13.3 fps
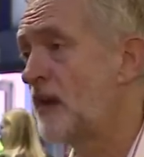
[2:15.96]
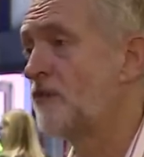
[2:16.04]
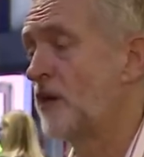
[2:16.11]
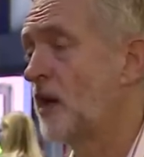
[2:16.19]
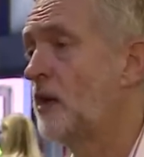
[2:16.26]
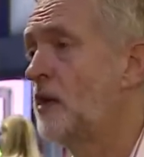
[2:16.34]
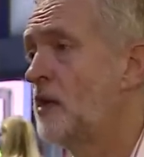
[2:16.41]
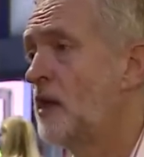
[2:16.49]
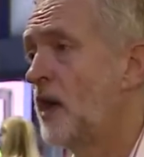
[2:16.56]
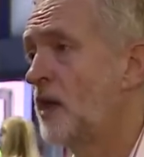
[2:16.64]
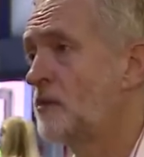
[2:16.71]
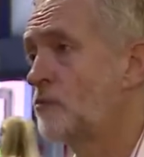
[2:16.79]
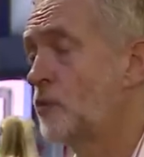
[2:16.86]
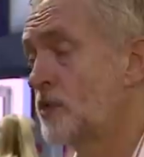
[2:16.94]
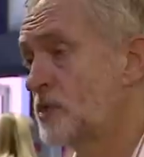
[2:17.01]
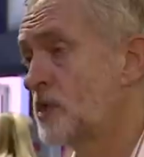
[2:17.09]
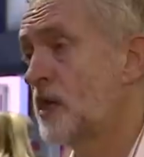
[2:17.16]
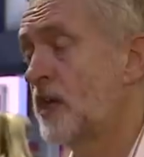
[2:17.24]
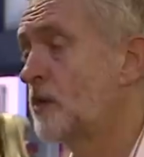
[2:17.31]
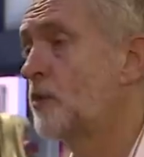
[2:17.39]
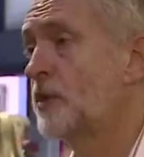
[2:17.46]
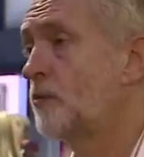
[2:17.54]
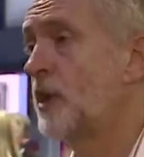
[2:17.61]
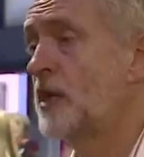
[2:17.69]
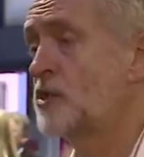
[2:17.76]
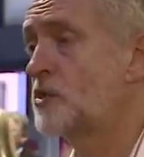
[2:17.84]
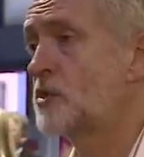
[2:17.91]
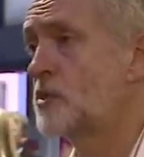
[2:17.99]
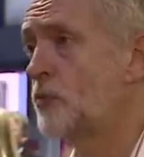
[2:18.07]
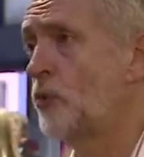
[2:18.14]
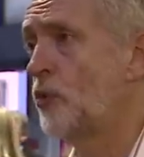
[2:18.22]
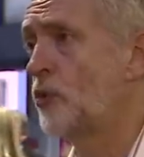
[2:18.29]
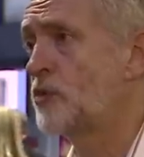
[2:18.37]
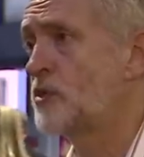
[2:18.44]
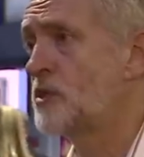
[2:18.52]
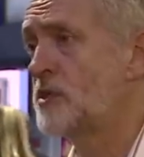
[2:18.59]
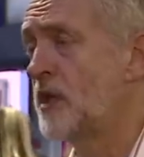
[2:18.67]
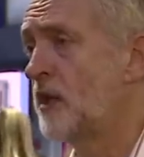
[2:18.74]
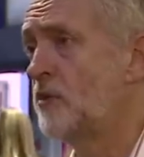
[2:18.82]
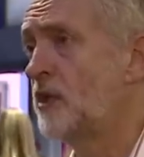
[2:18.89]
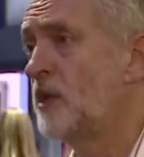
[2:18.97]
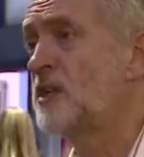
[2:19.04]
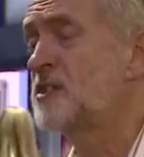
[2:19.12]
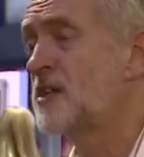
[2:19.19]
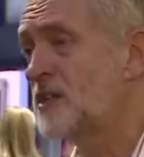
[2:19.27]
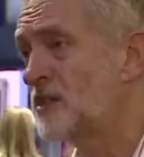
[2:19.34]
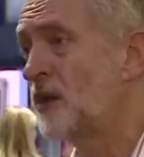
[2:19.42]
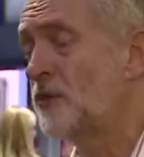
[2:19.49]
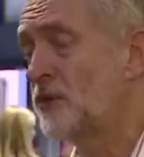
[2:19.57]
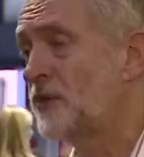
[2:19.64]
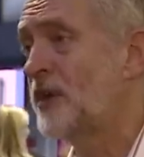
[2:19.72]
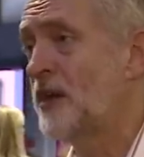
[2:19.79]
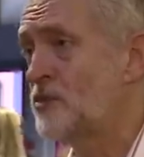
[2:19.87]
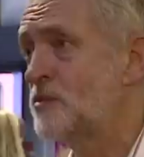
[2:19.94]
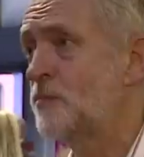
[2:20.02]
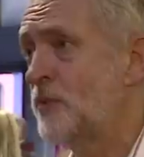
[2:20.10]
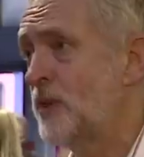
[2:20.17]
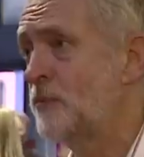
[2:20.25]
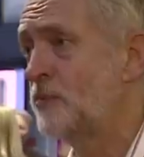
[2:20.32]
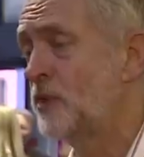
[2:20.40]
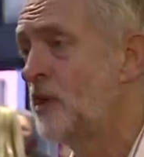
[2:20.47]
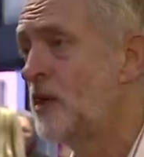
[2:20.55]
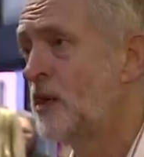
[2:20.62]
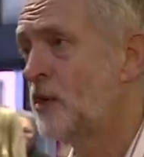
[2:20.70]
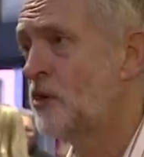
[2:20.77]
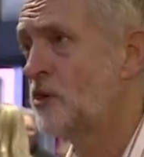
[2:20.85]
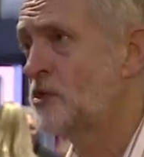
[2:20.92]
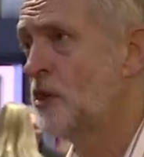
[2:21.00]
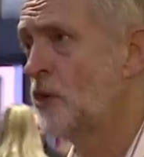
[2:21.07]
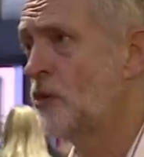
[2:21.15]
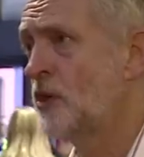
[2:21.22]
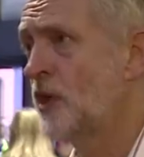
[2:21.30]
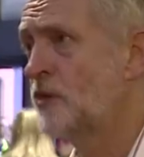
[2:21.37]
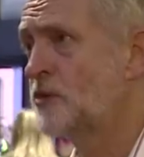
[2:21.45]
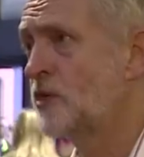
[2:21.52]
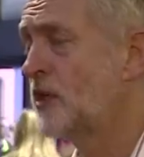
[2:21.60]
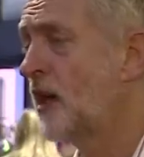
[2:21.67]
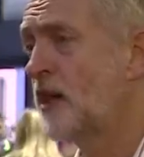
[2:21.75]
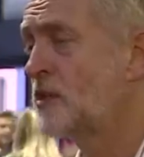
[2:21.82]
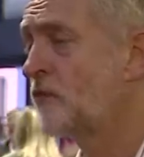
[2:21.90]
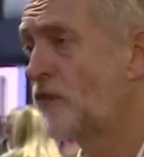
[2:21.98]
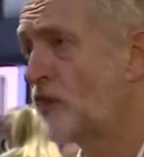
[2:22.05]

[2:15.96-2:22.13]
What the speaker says: ever, and together with the registered supporters it's now nearly 600,000 people across the whole country. That is